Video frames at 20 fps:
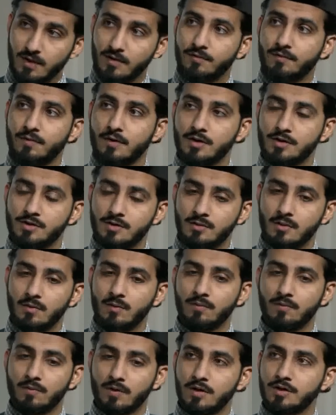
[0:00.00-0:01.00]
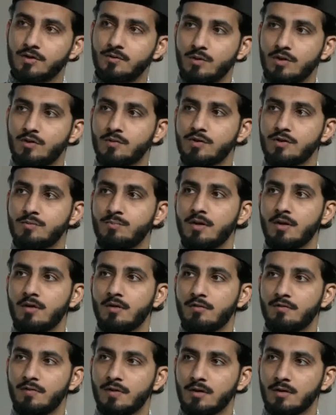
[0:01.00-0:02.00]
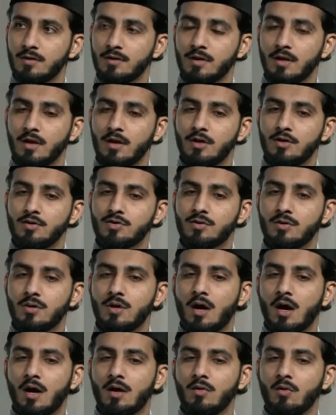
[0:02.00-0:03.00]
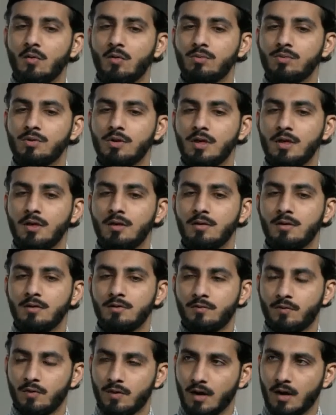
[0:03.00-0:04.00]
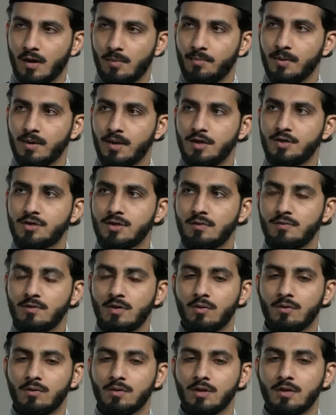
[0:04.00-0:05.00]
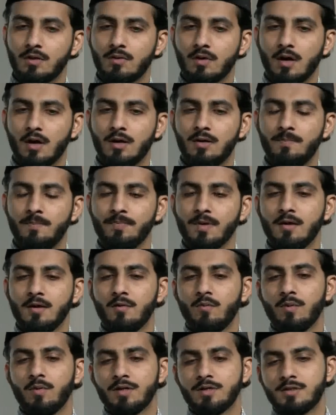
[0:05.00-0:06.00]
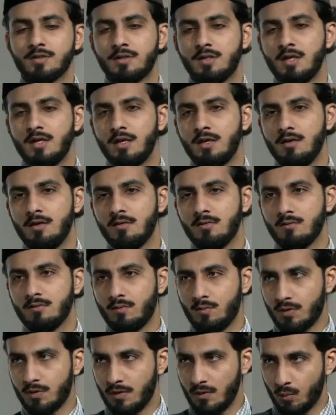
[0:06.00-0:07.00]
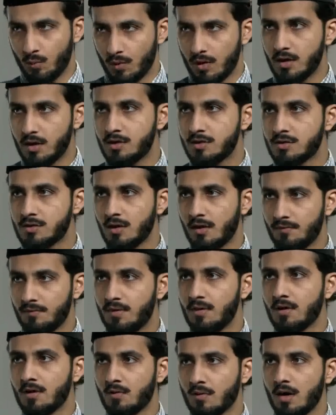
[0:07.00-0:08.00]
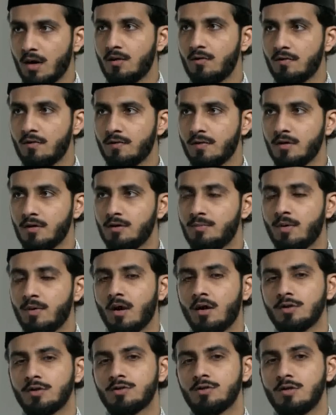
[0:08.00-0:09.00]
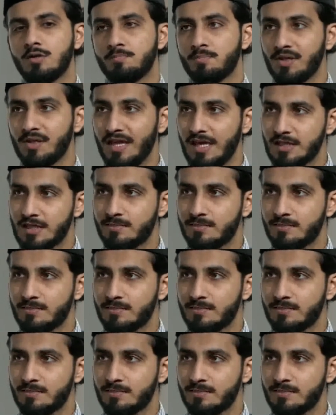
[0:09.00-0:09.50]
it's the very first verse which was being revealed. So not only for the compilation of the Holy Quran were the words of the Quran revealed, but also the